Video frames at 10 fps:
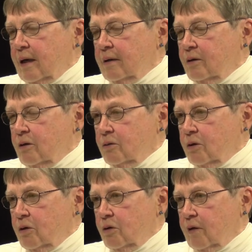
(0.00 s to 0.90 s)
I don't
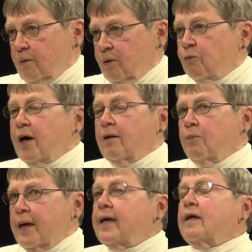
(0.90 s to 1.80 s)
know that. Well,
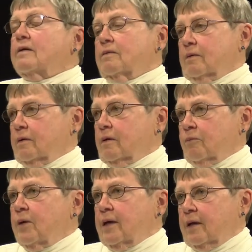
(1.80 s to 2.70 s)
Maine,
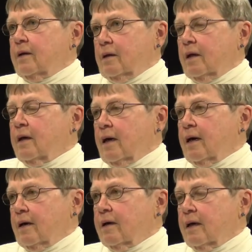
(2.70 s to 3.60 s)
Maine, Maine right.